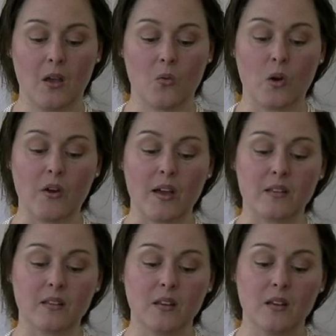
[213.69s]

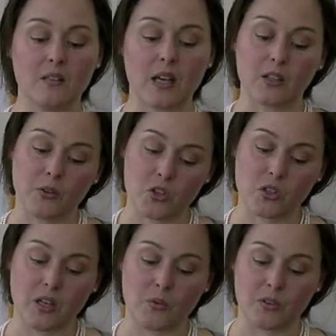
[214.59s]
Whereas
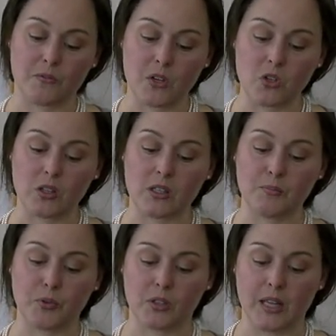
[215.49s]
Declaration Day was officially
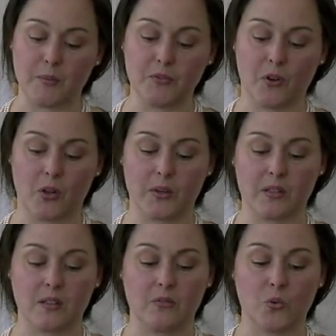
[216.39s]
proclaimed following the
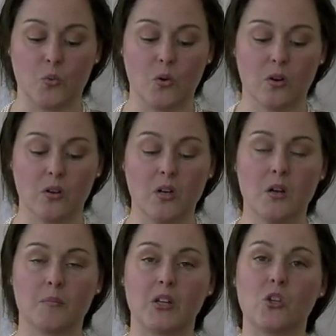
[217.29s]
Civil War
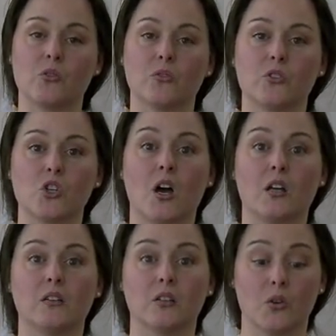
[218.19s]
by General
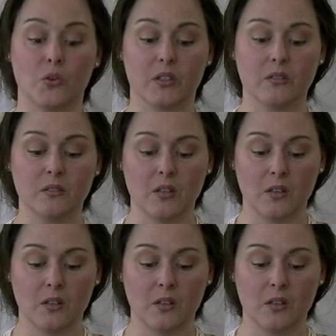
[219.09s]
John Logan,